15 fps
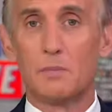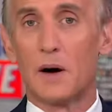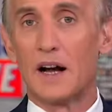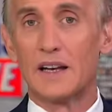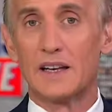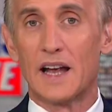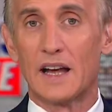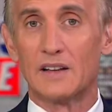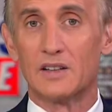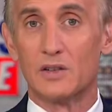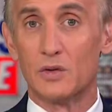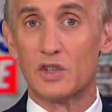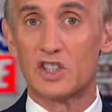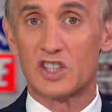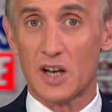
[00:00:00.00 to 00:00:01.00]
Biden had to do
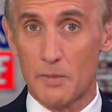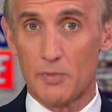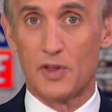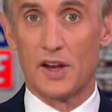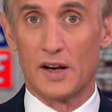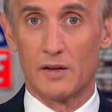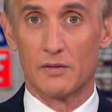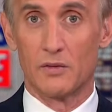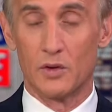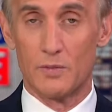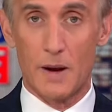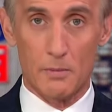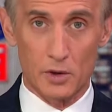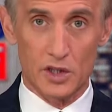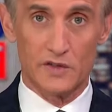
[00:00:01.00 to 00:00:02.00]
something, with
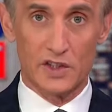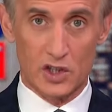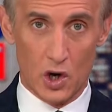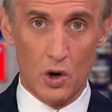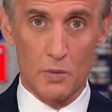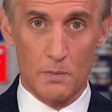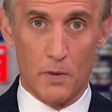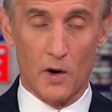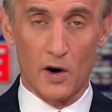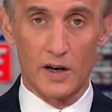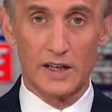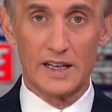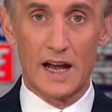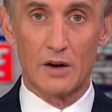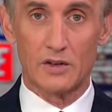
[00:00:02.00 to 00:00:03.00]
members of his own party
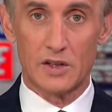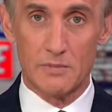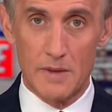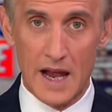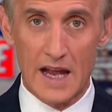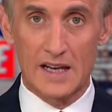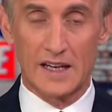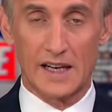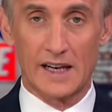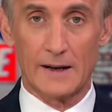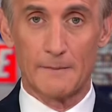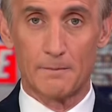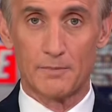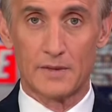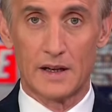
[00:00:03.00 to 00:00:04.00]
now demanding it.
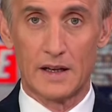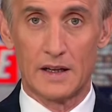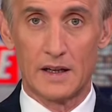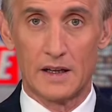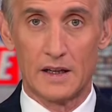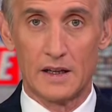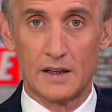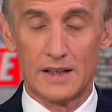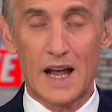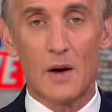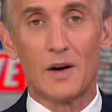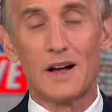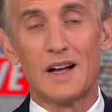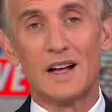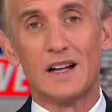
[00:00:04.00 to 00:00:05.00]
Now,
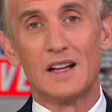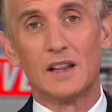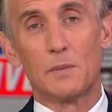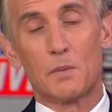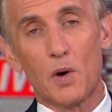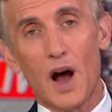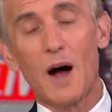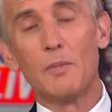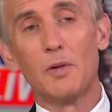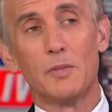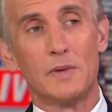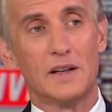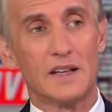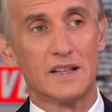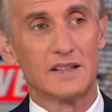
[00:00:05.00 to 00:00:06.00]
the problem
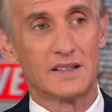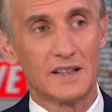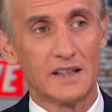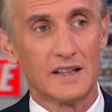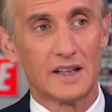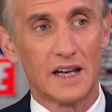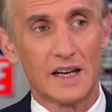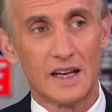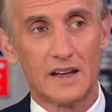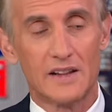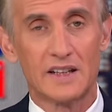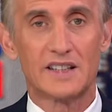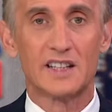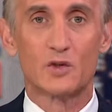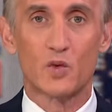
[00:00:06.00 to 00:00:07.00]
is that
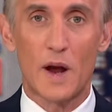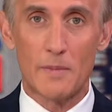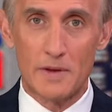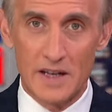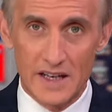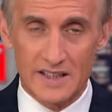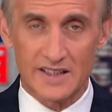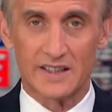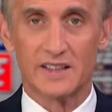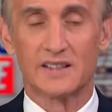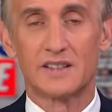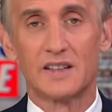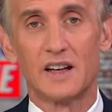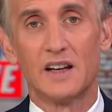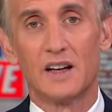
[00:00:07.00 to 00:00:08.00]
this is
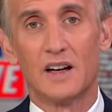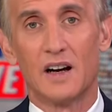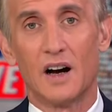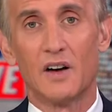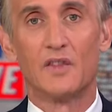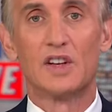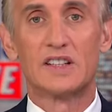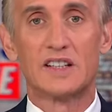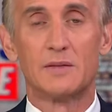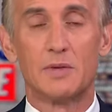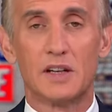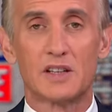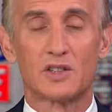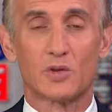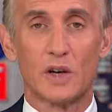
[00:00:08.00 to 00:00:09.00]
reminiscent of this
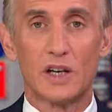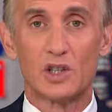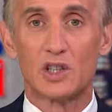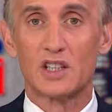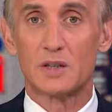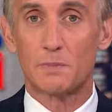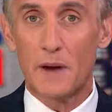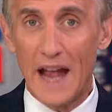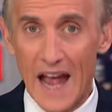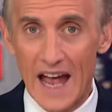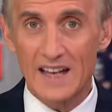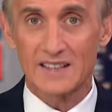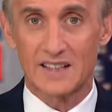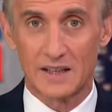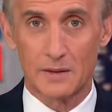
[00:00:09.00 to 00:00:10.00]
administration's
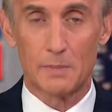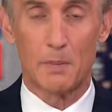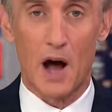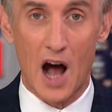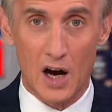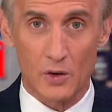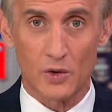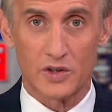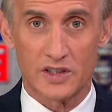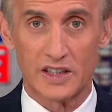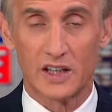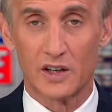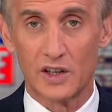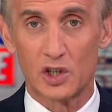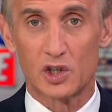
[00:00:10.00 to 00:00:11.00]
past hypocrisy
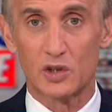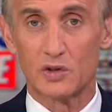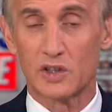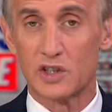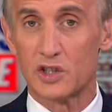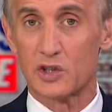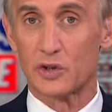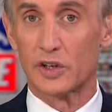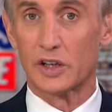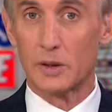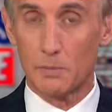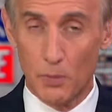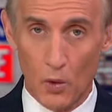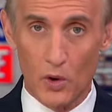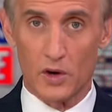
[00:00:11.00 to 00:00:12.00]
on issues concerning the
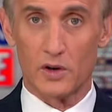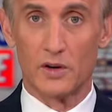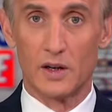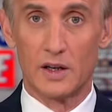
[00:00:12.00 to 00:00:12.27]
border,